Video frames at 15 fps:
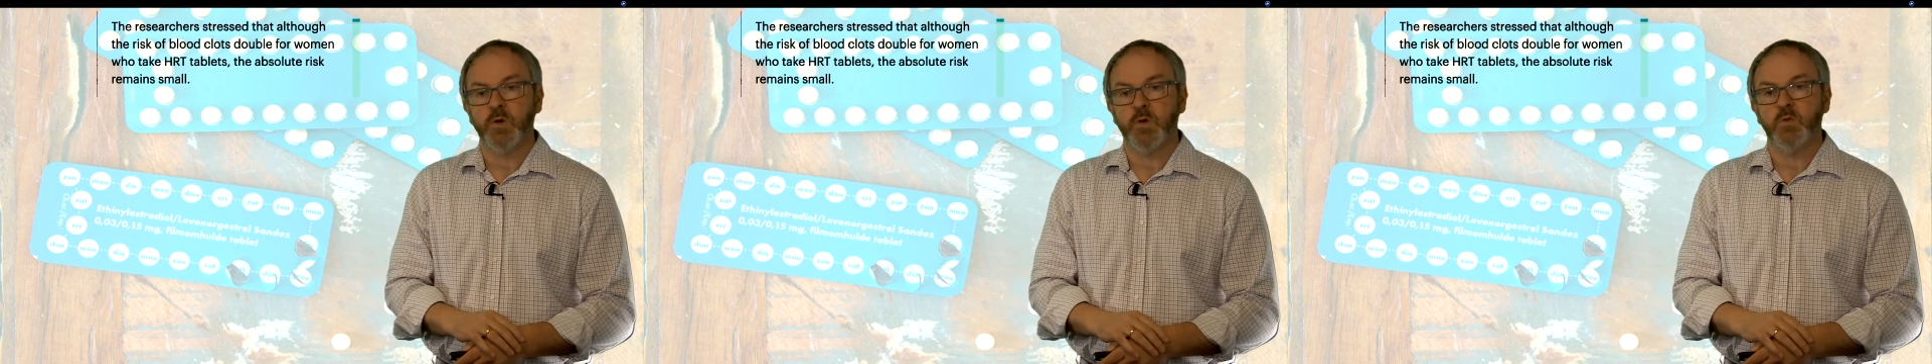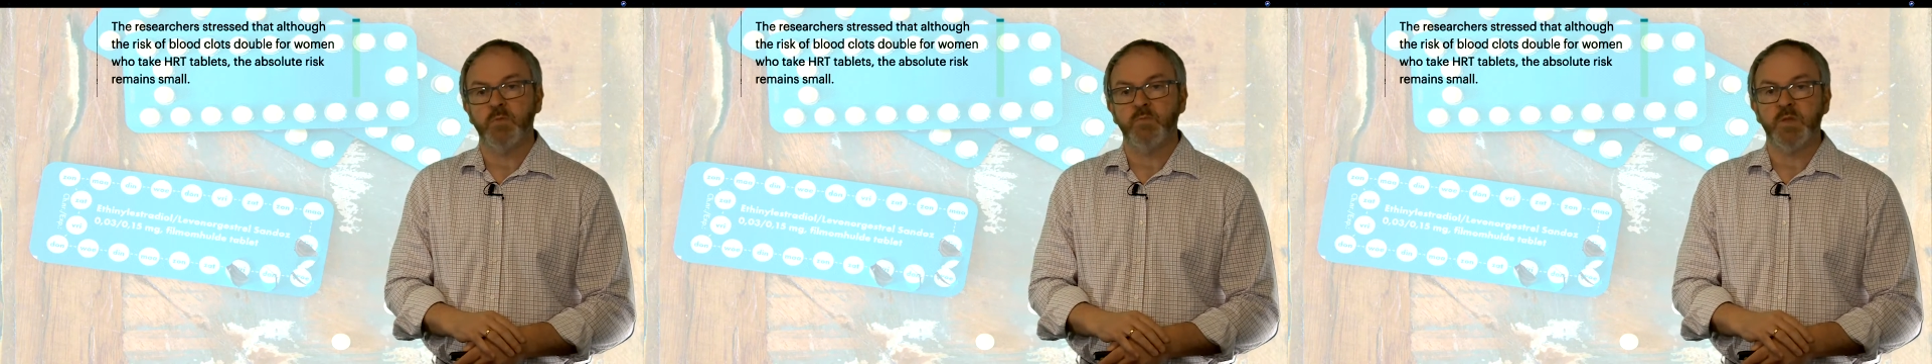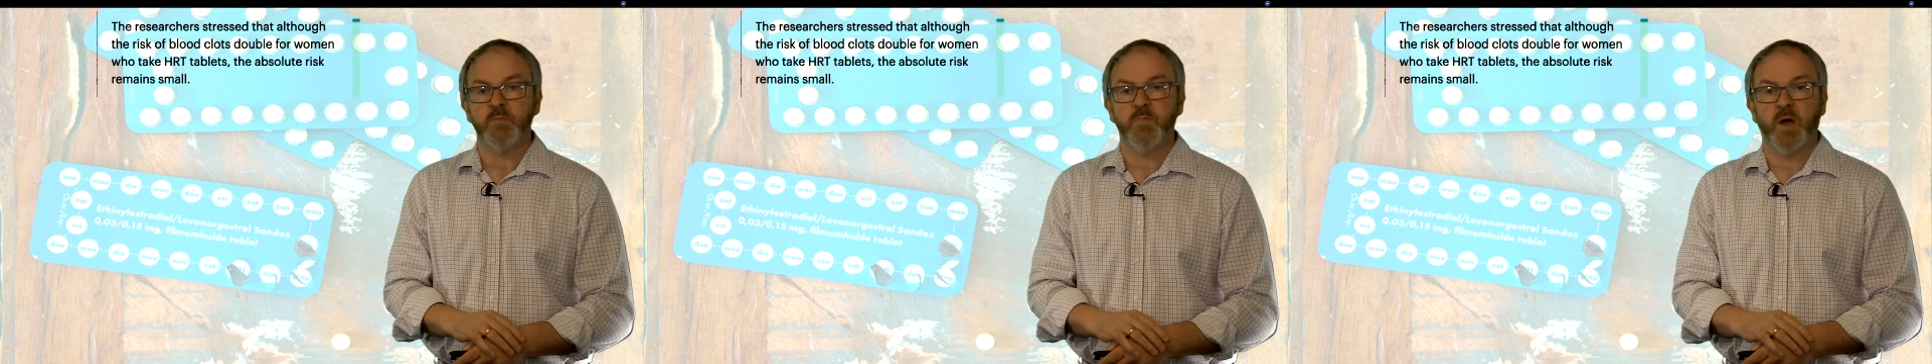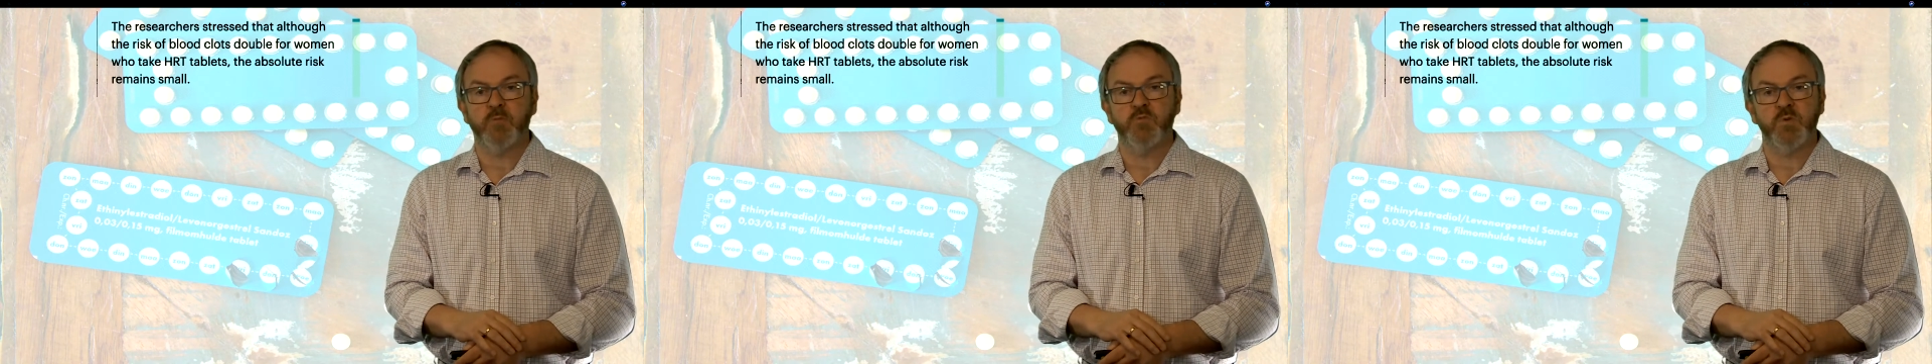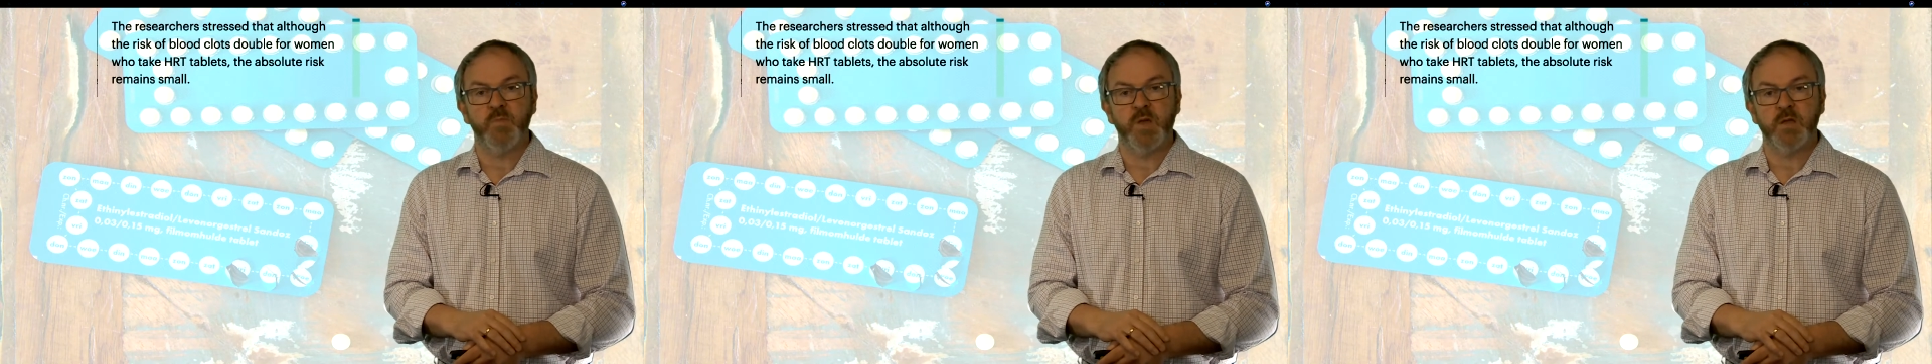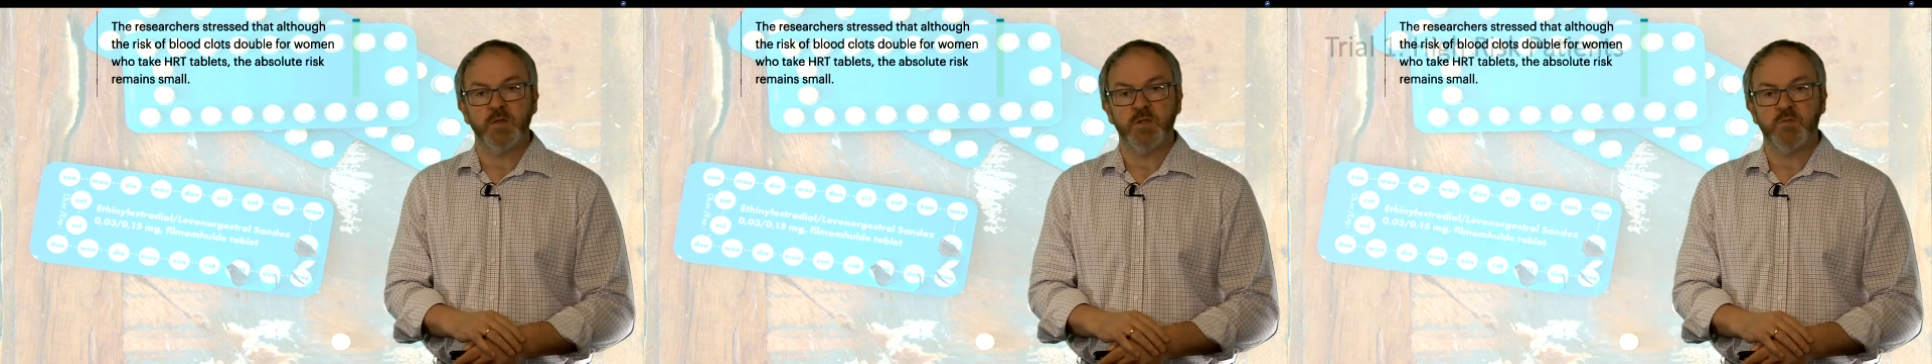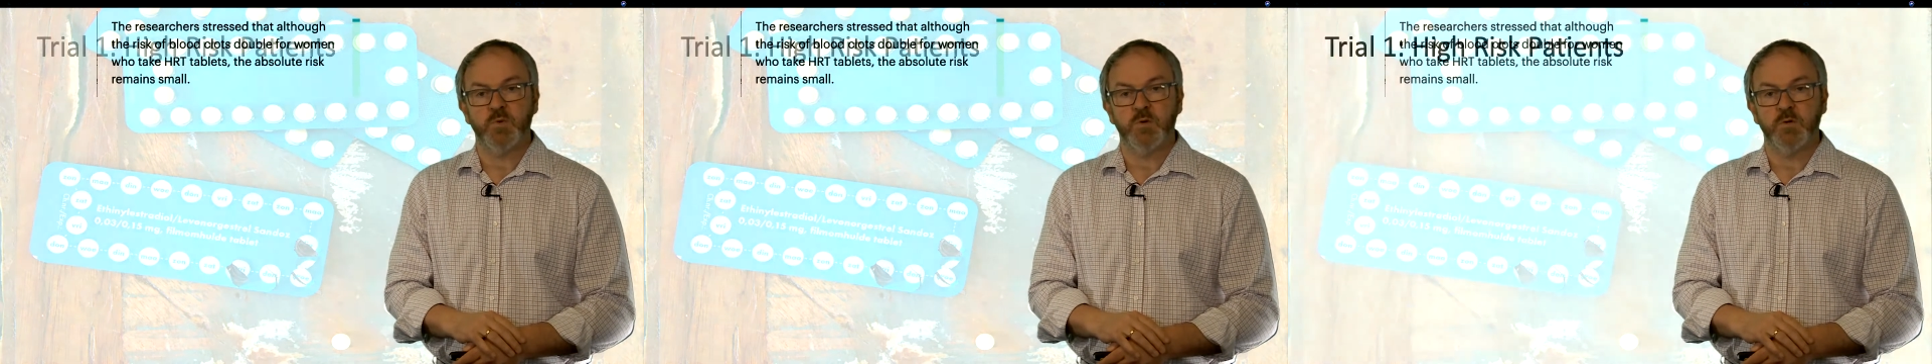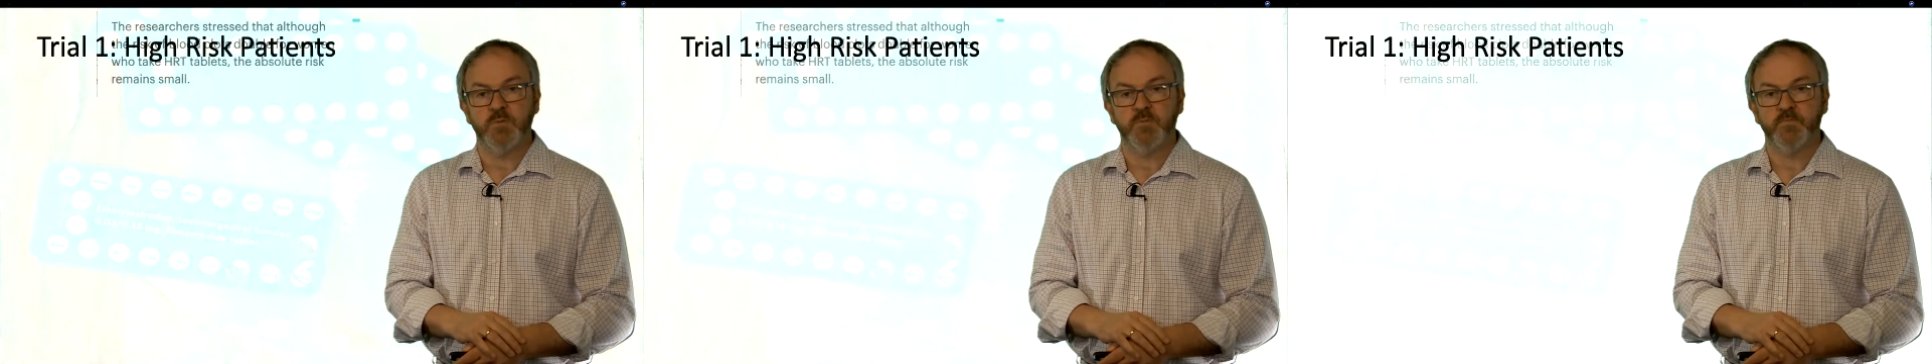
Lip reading: do we mean by remains small?